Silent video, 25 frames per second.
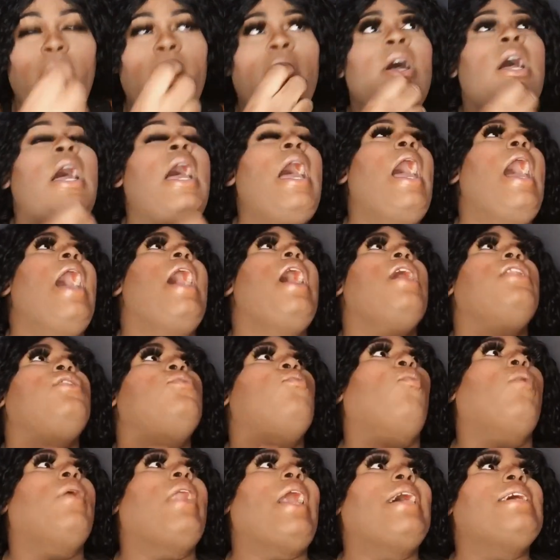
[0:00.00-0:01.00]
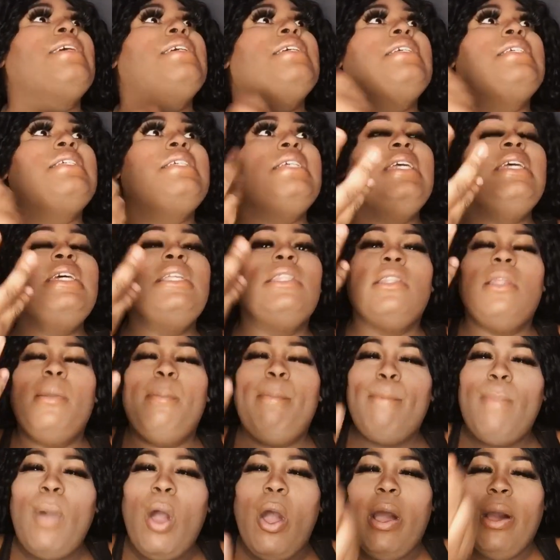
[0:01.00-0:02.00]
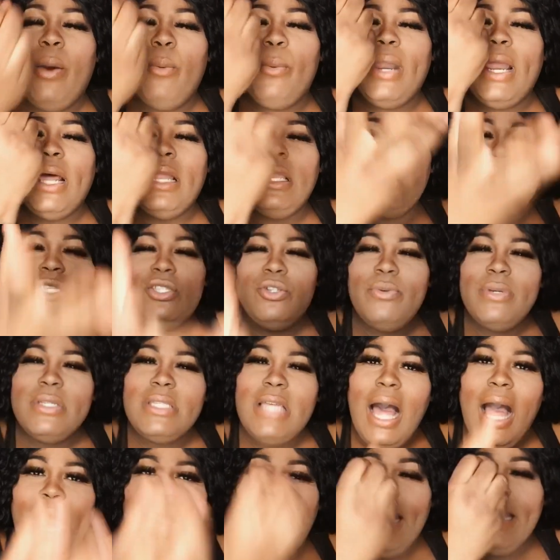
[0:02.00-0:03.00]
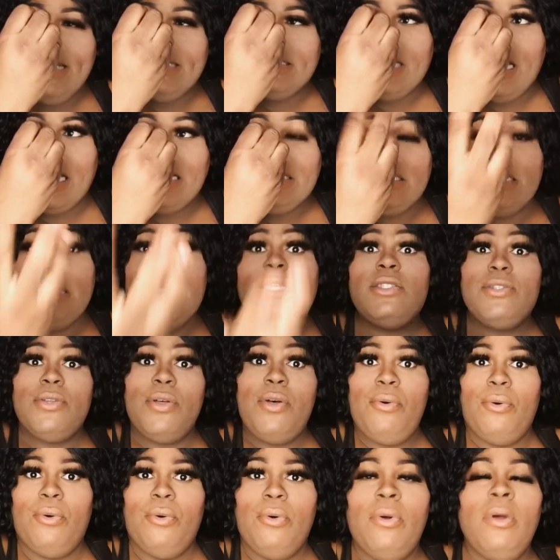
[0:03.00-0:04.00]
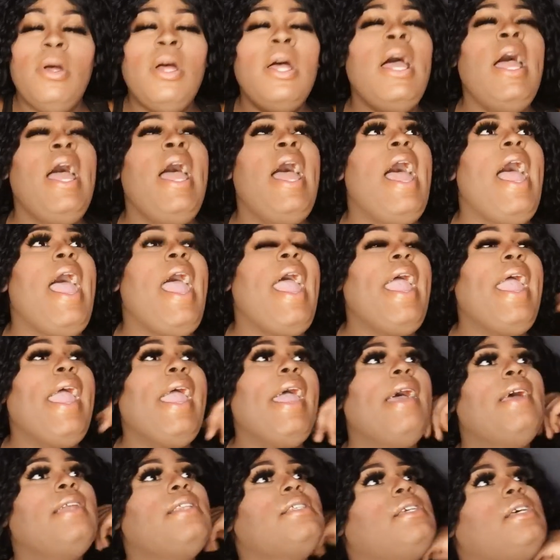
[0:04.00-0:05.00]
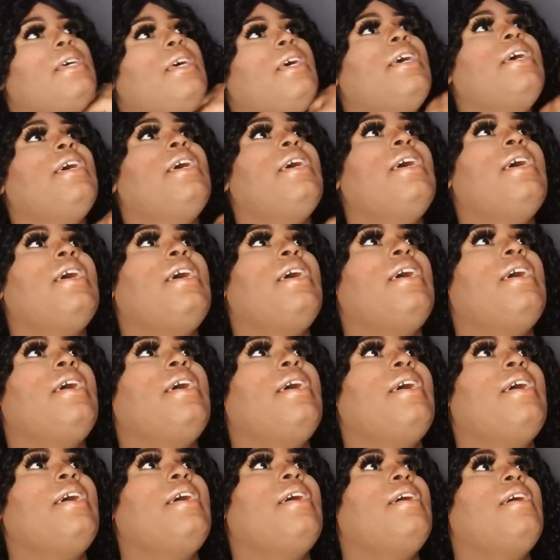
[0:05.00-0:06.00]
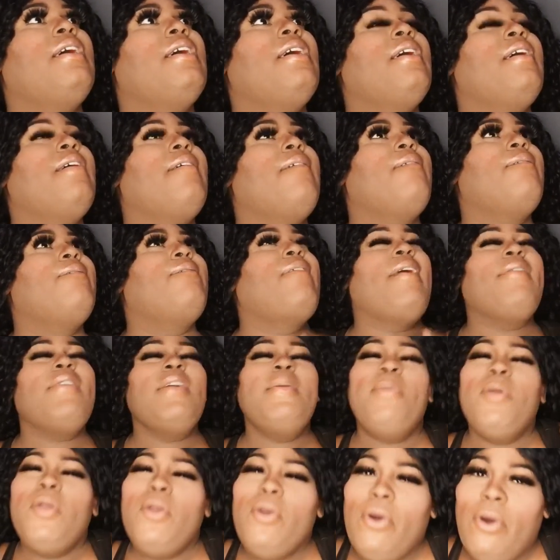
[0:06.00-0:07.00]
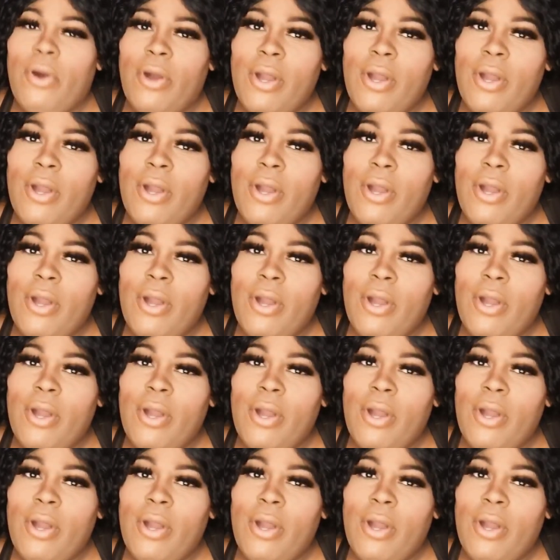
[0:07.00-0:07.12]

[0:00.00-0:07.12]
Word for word: And when I see Lamar, when I look into his eyes, I see his soul. And very pure.